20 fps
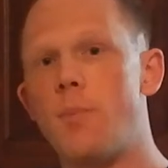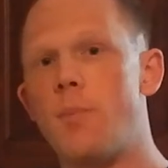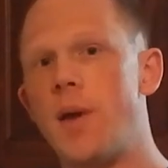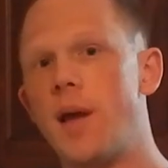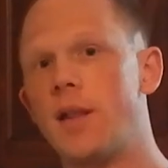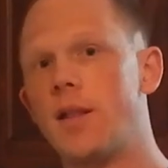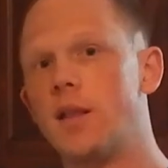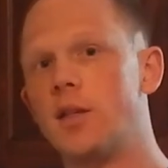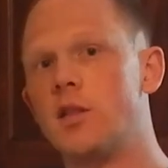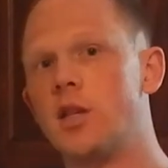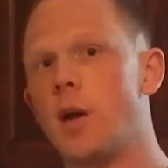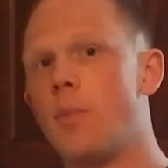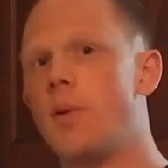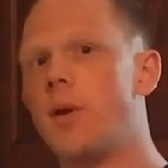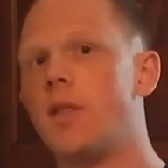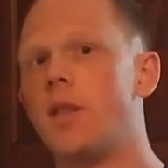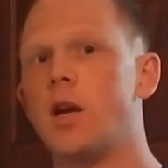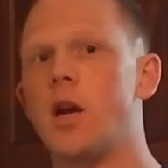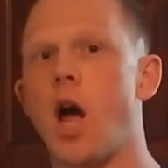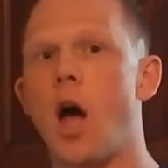to pick this up,
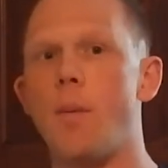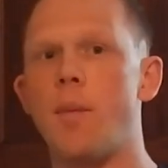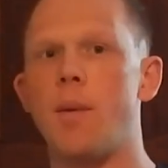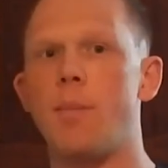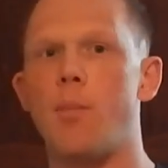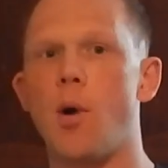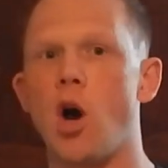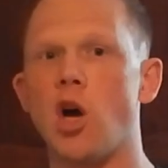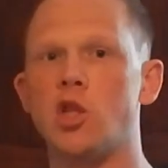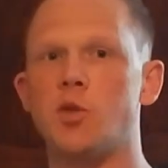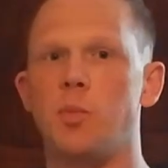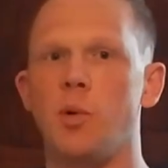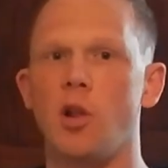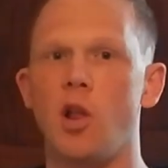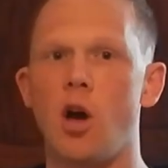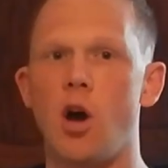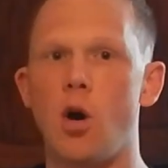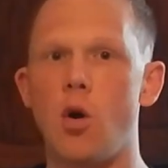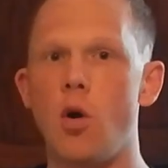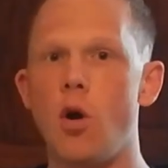hit the comment box
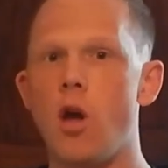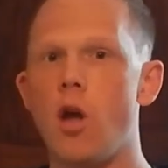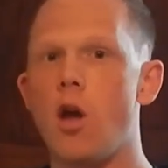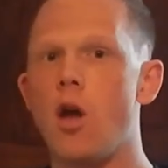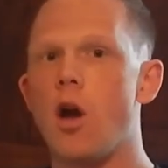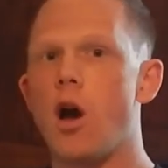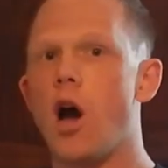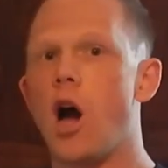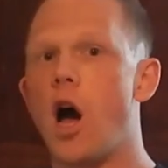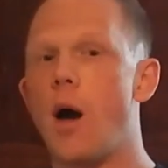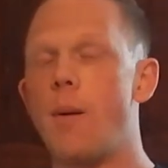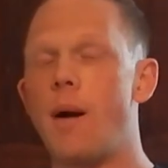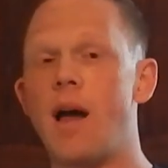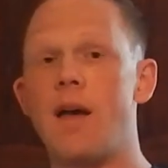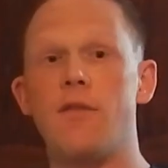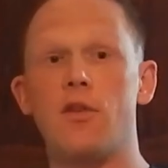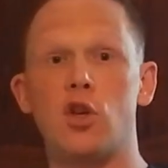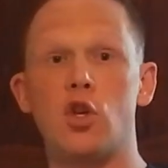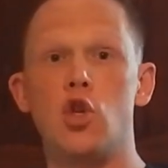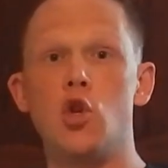below. I
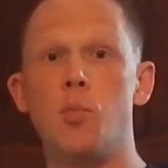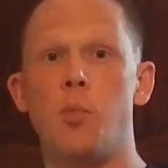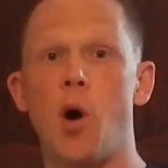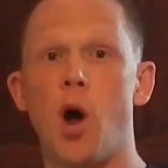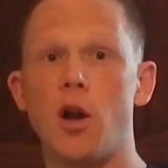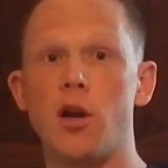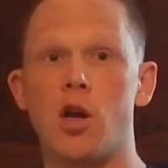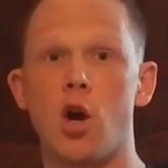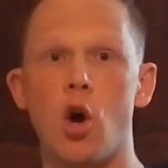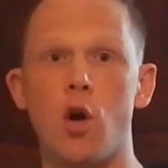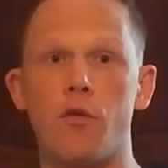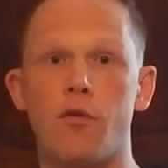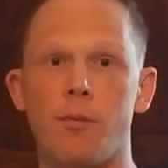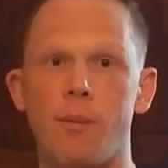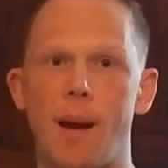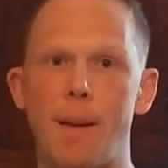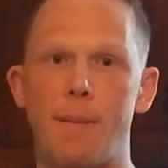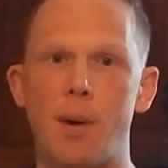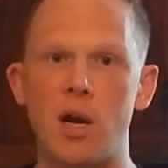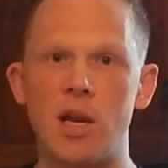have a coupon code for
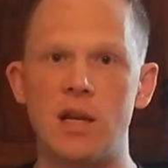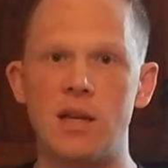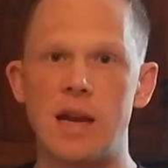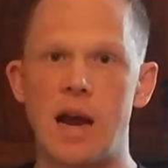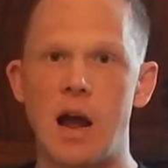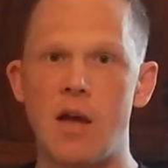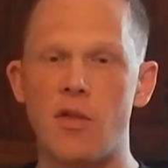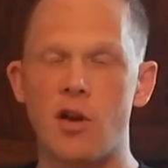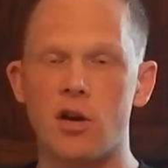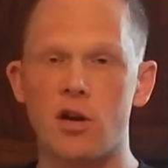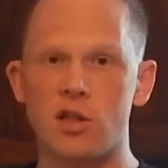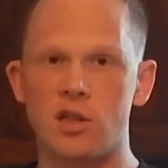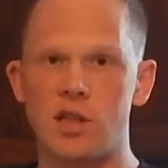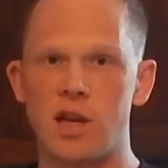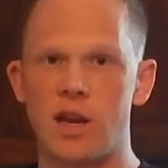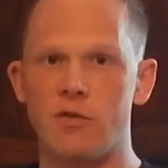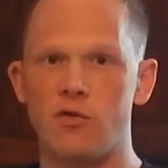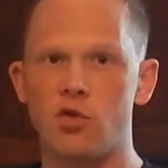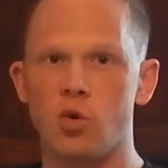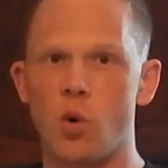my buddy down there to
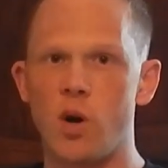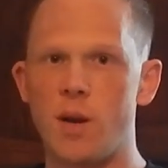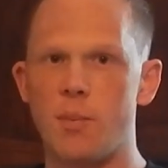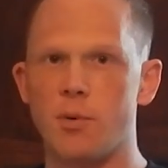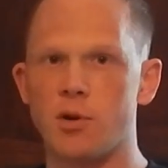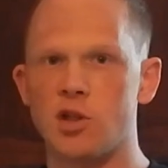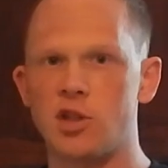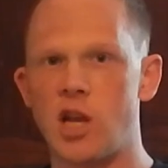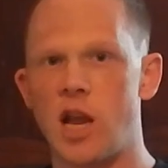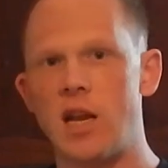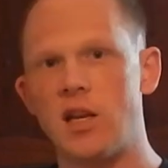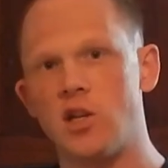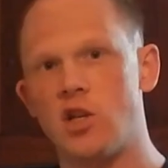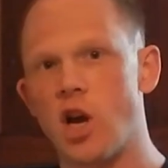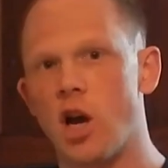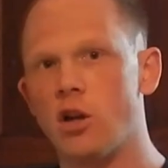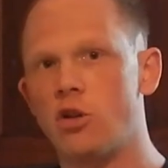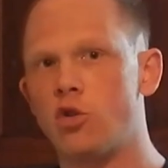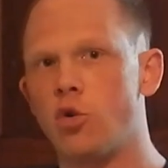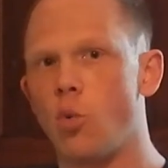save 20%,
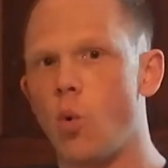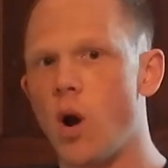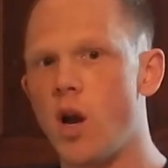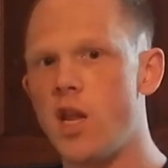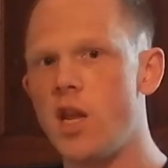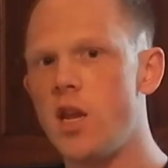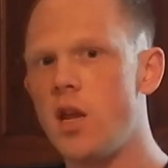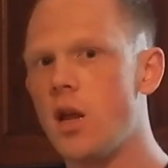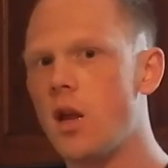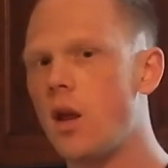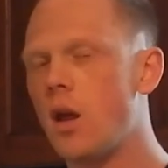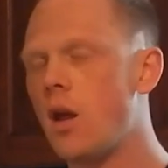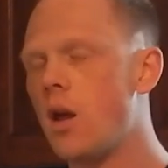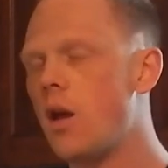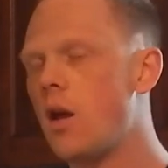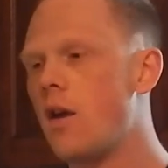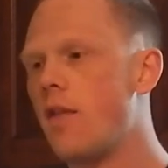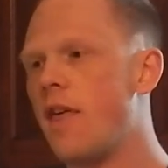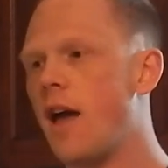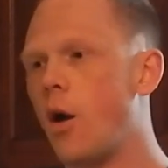Doug20.
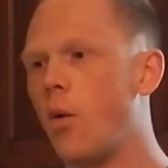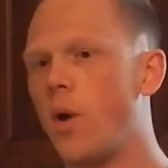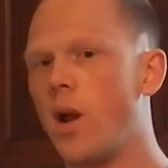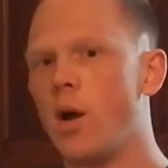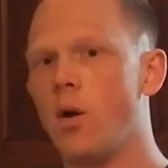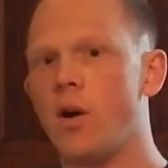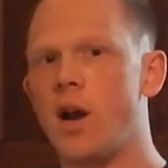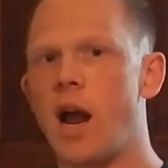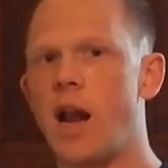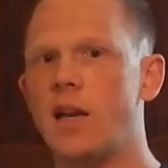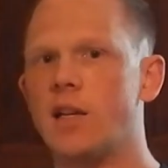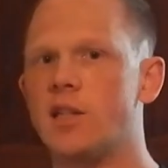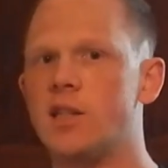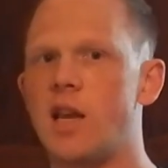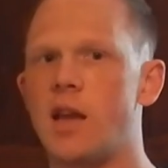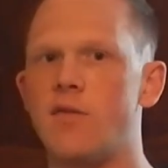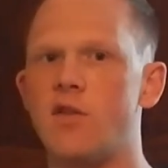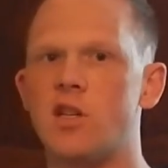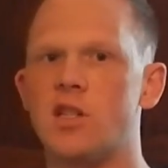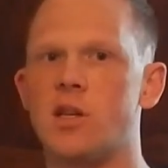That way it'll kind of
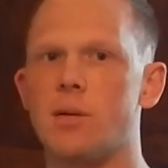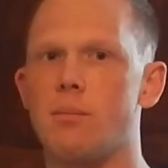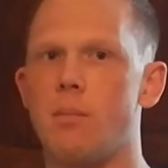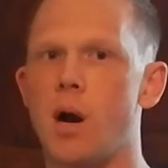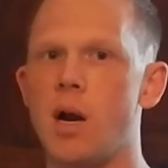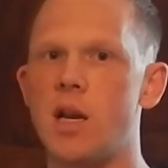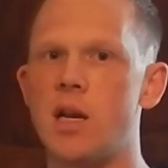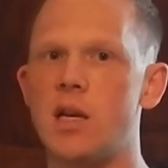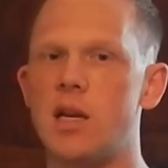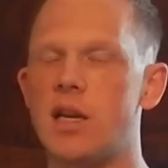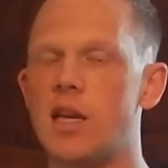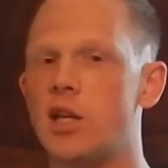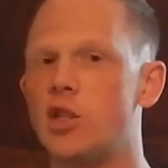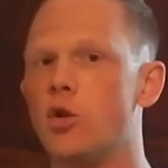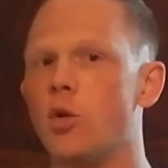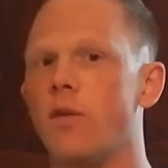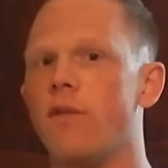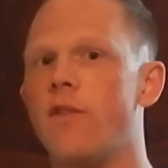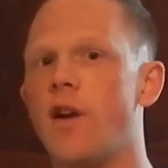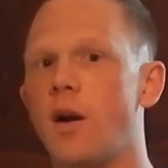save you some money to get
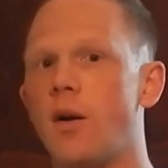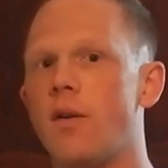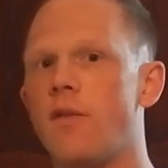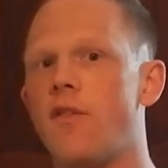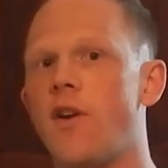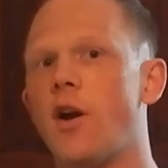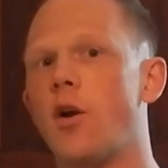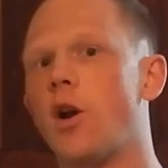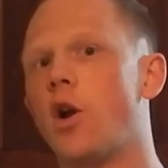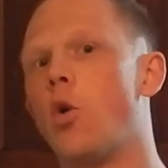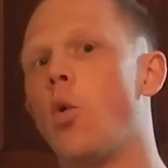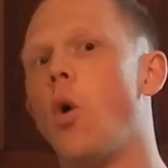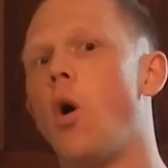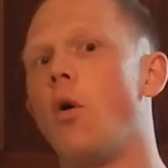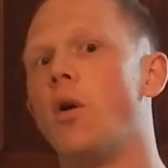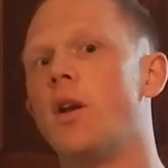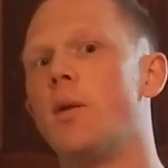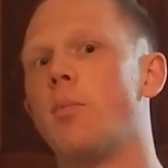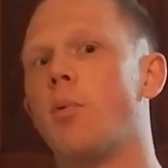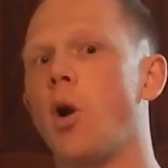you a very, very
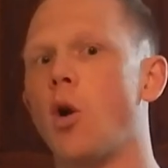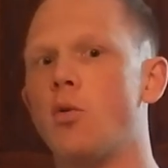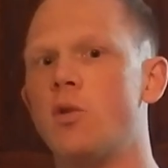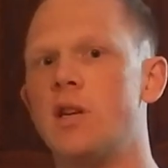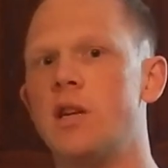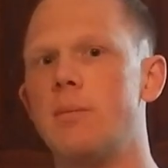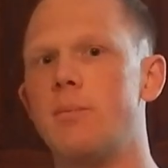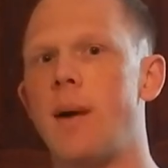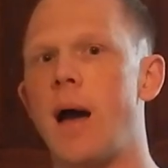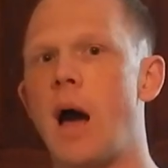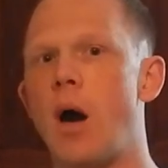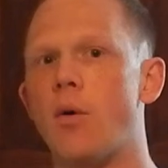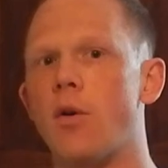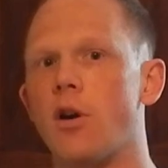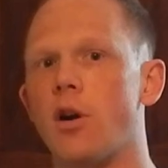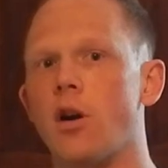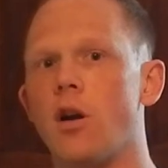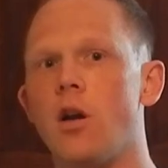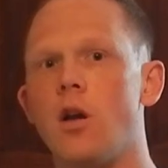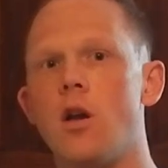quality protein
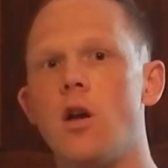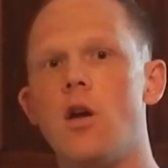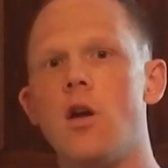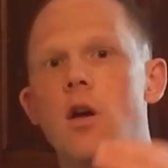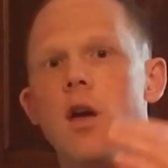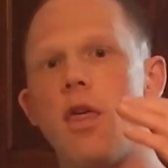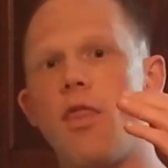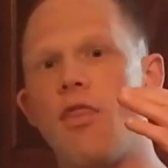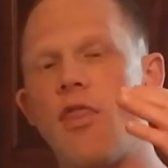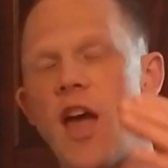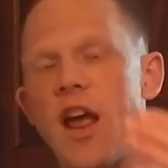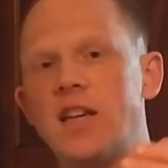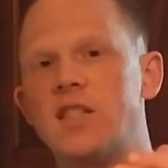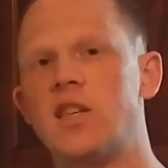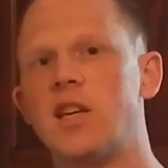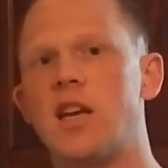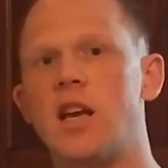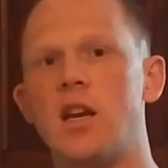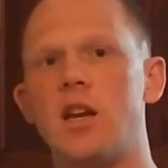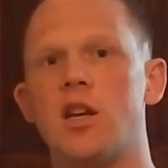powder. Thanks
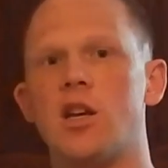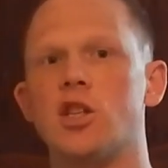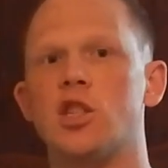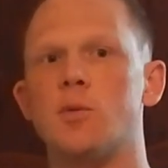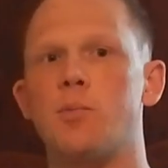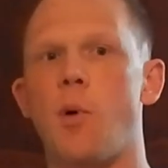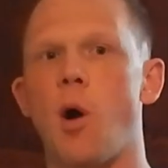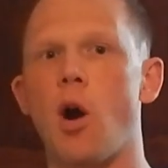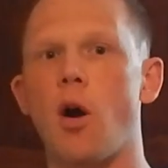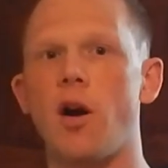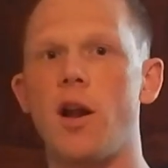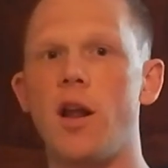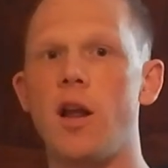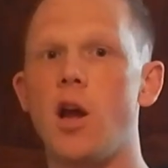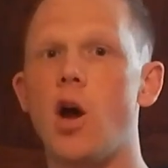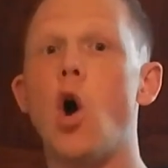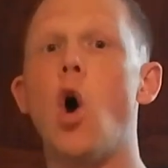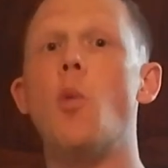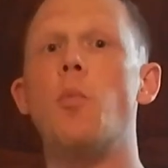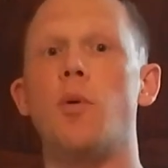again to
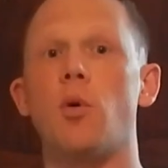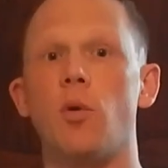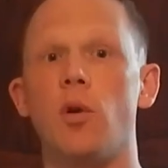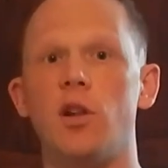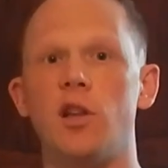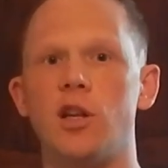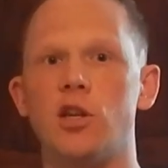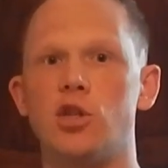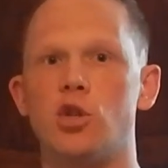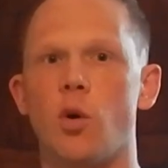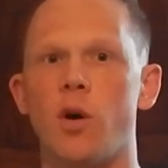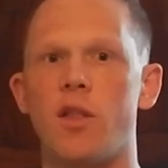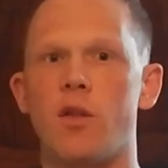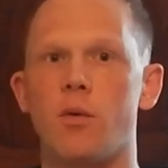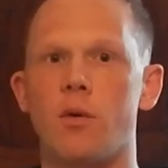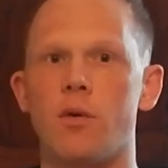Gaspari. Hope you really enjoy the